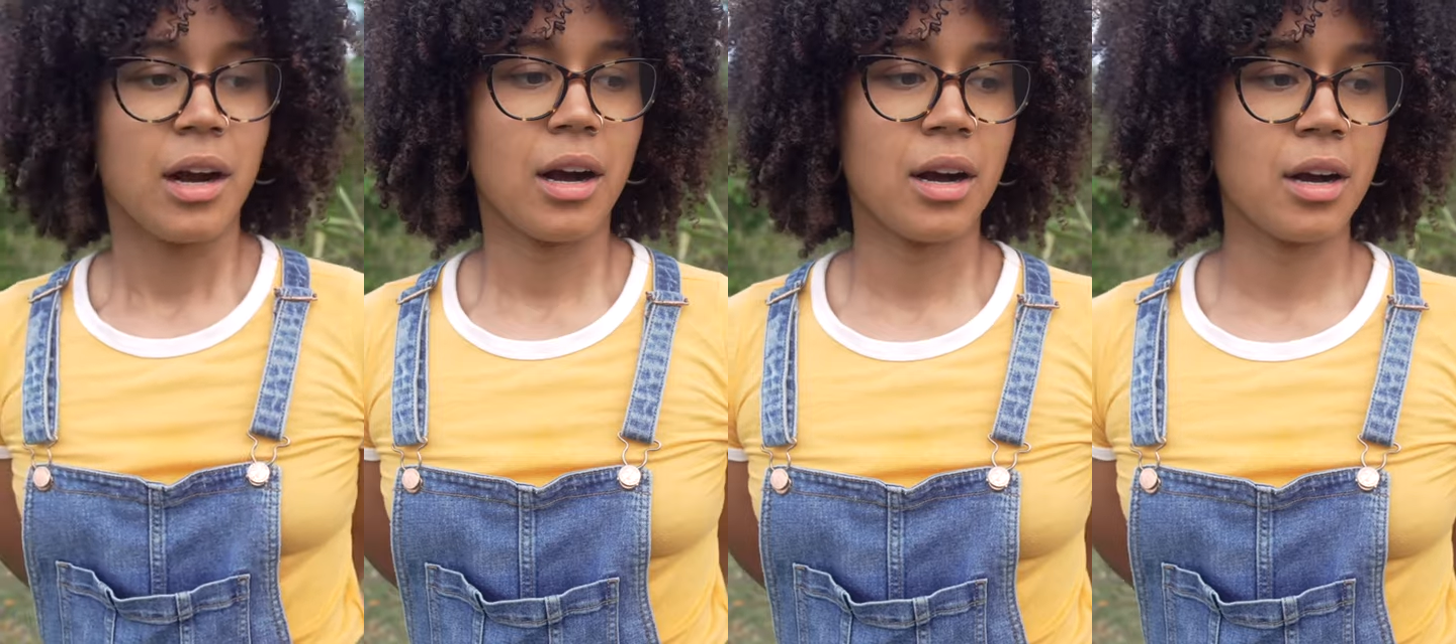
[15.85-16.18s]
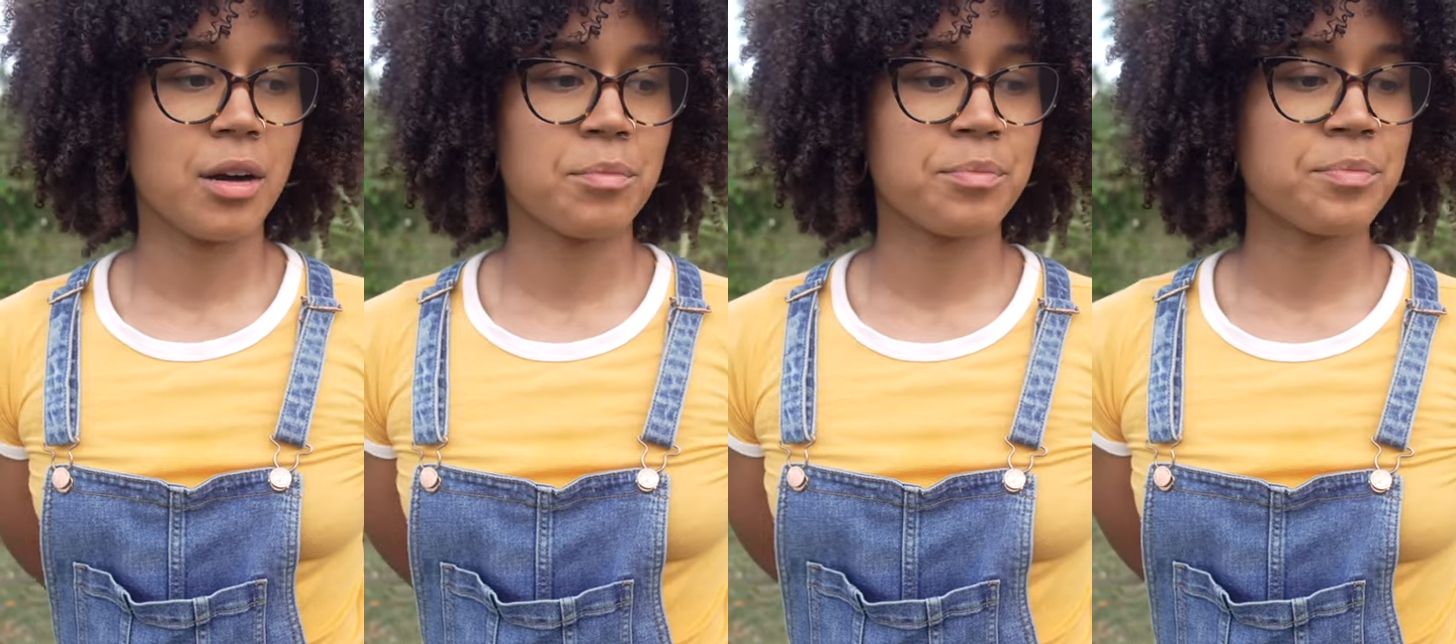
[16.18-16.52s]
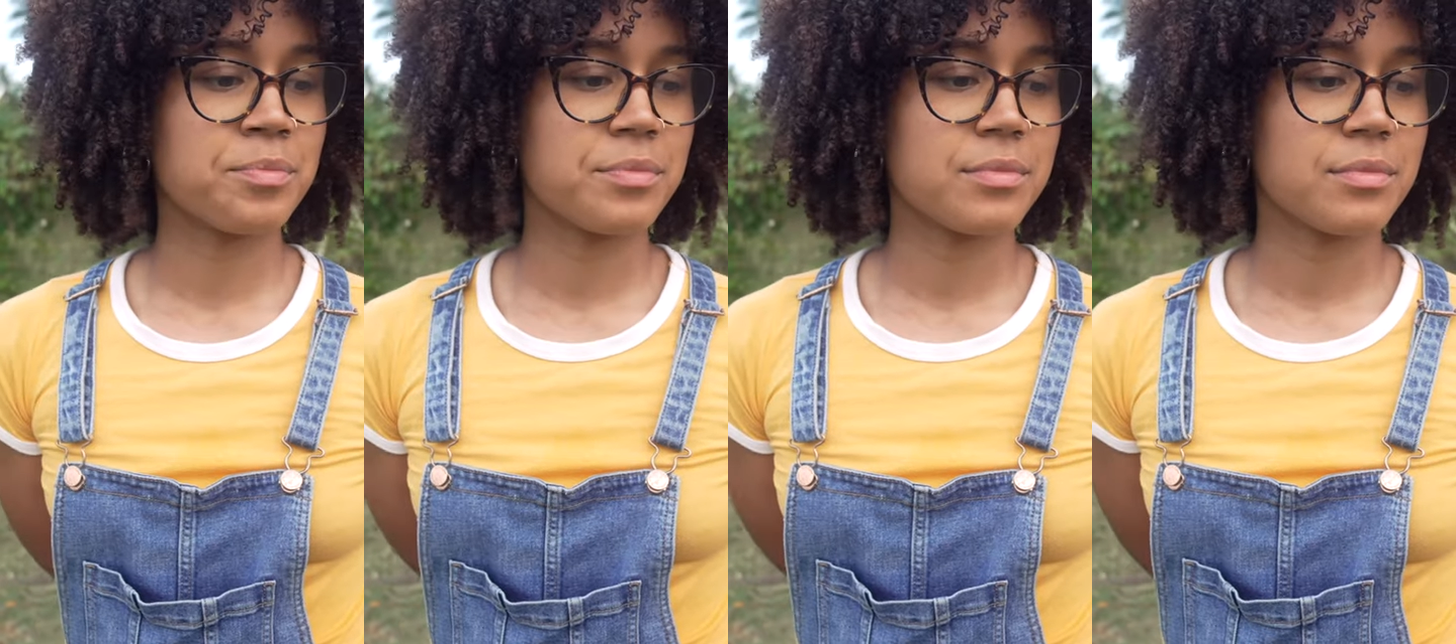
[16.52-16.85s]

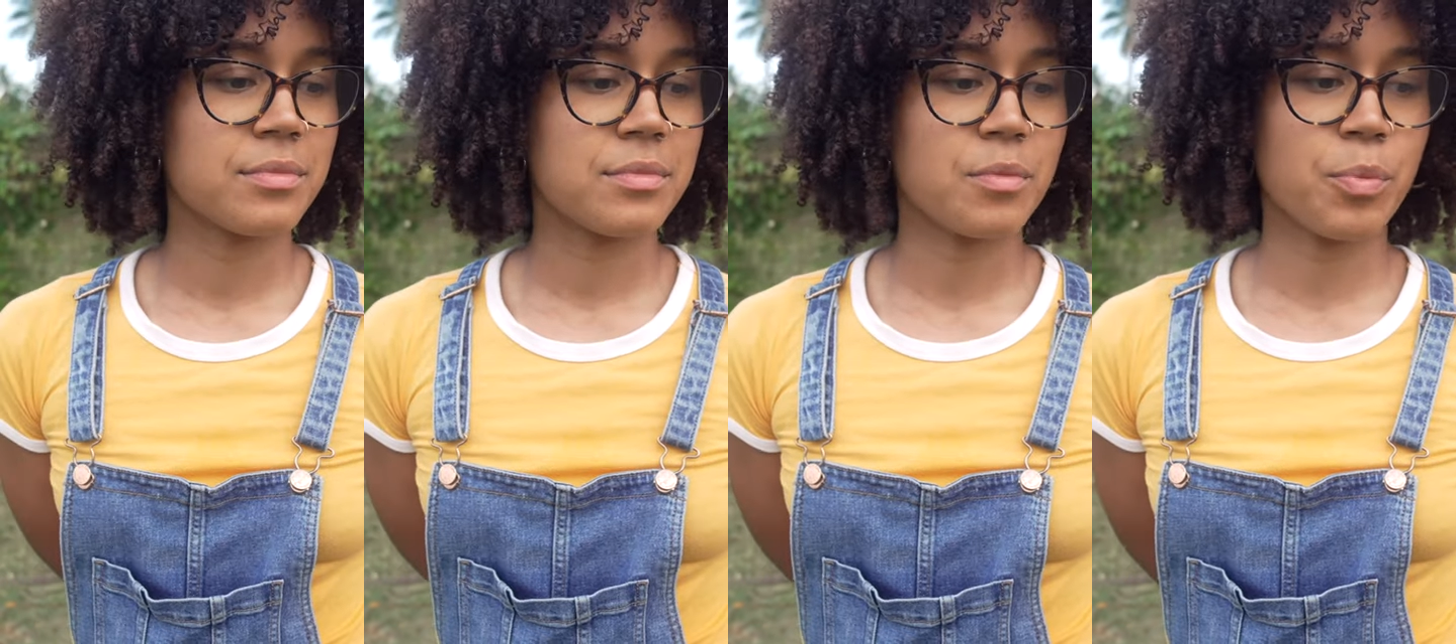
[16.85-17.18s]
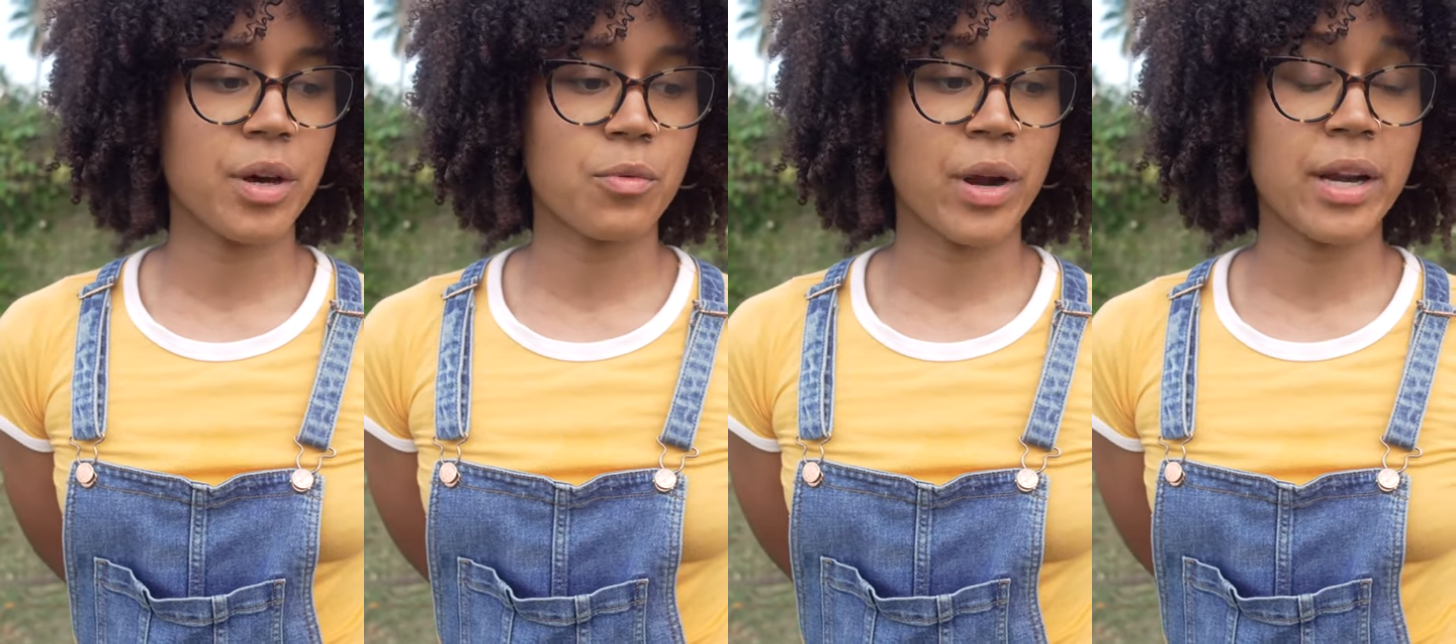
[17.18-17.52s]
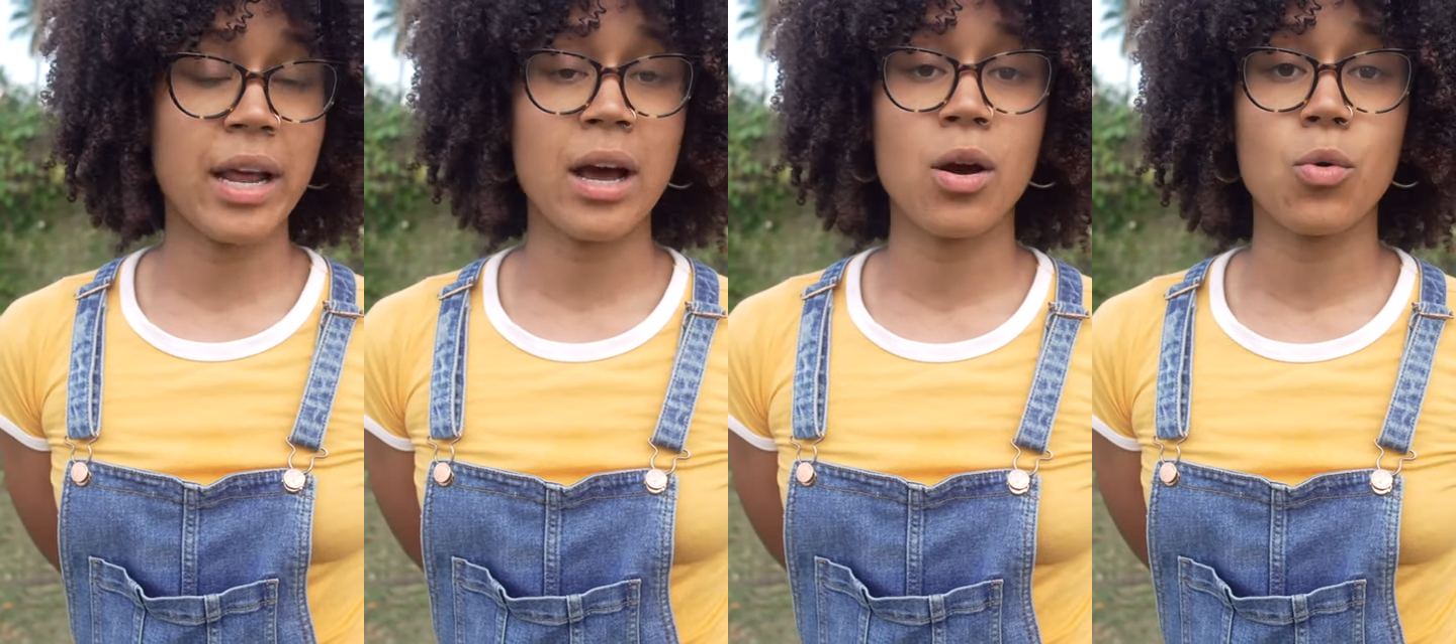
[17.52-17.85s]
Um, but right
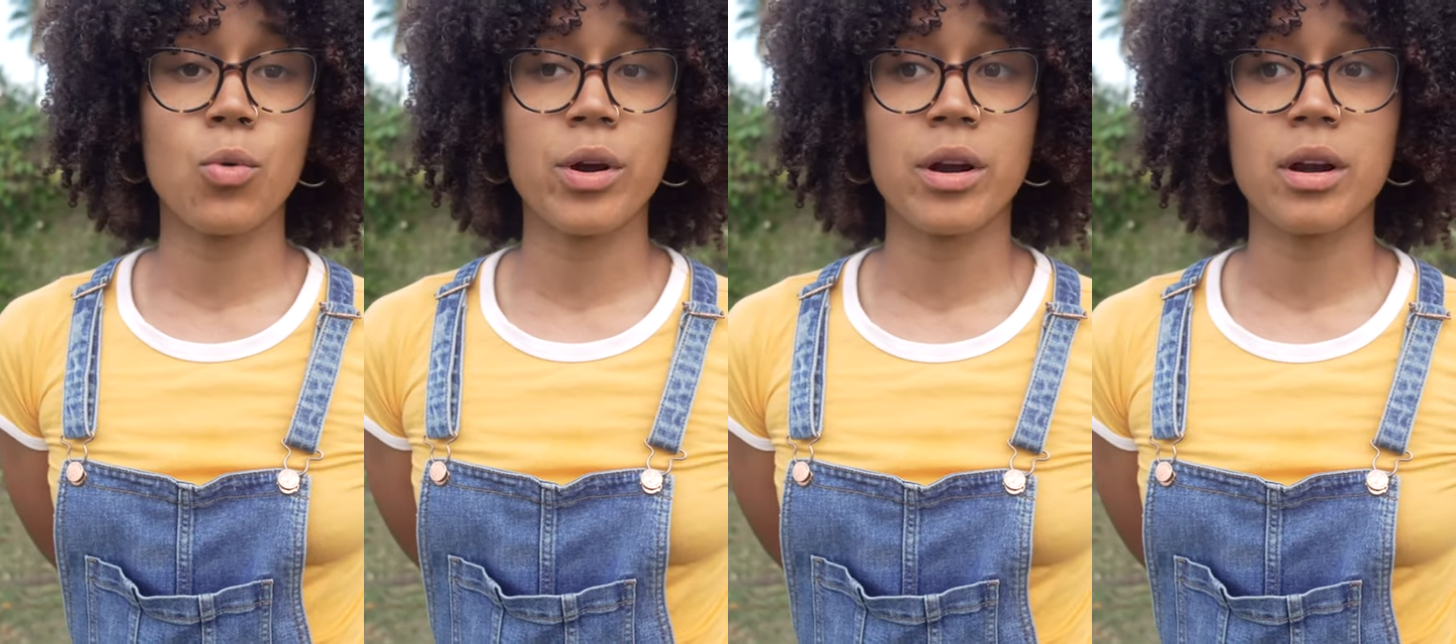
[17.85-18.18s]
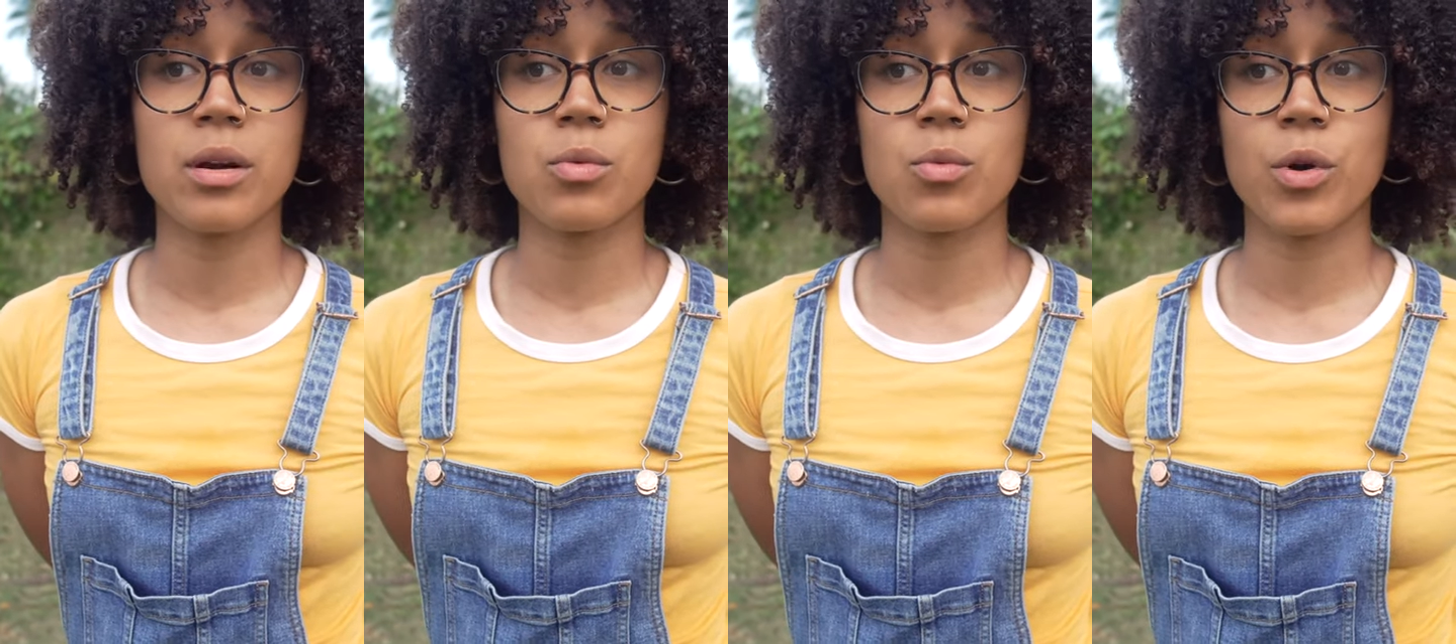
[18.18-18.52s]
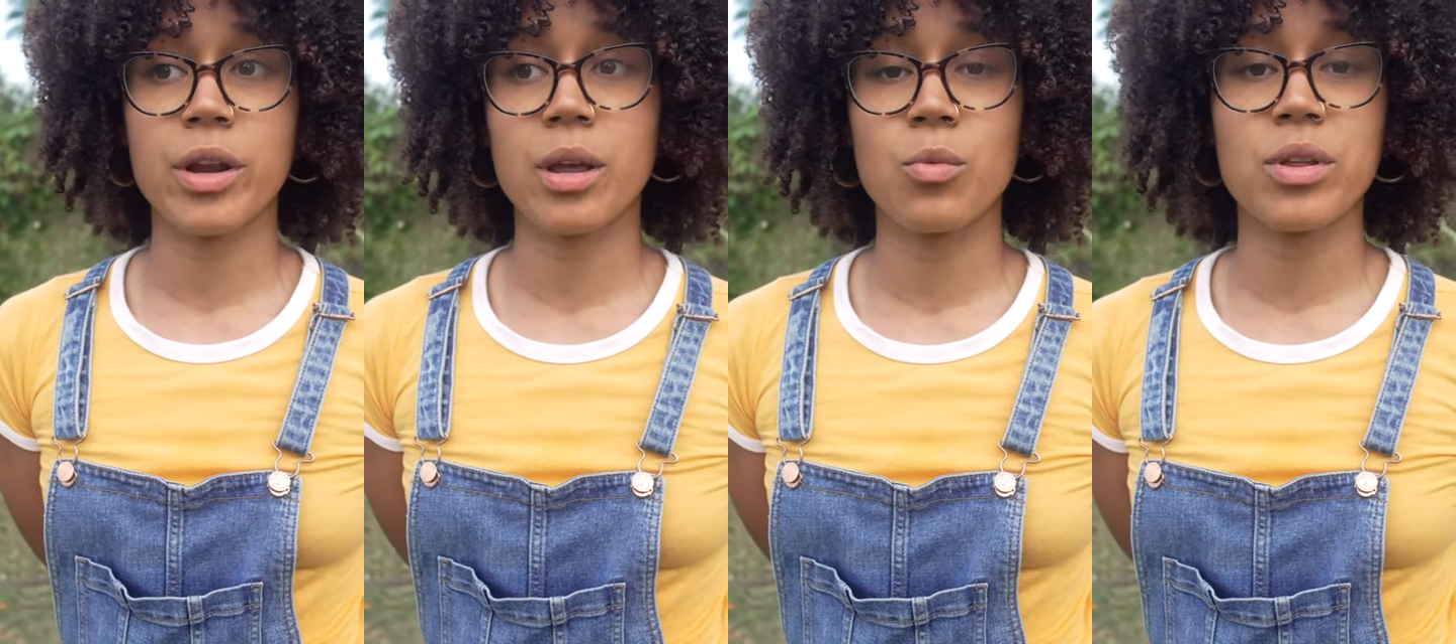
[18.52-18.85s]
now we're
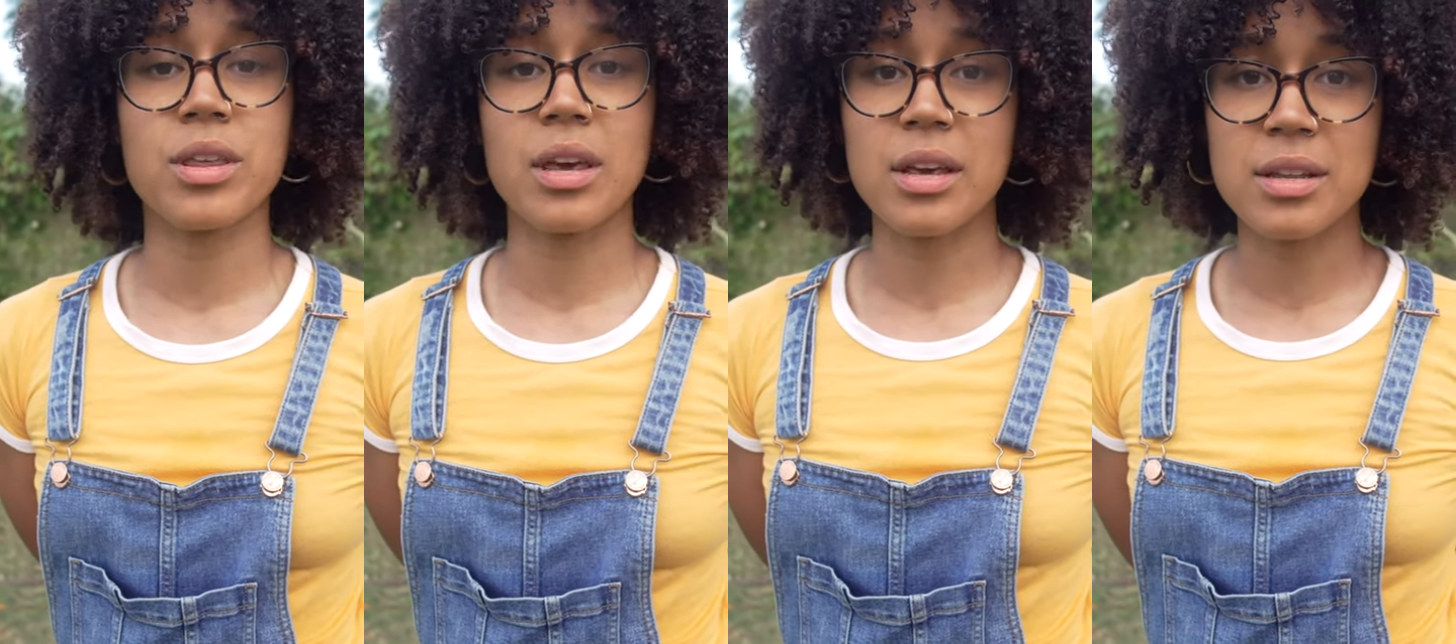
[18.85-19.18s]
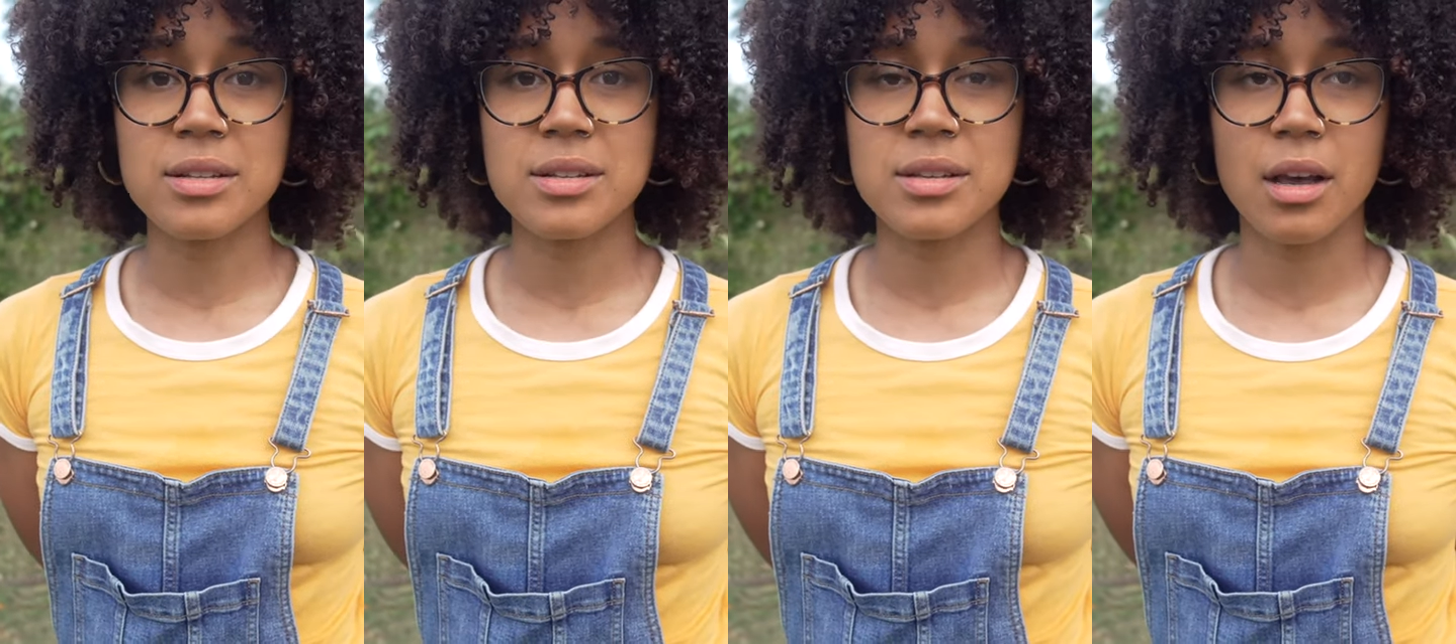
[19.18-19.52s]
working with kids.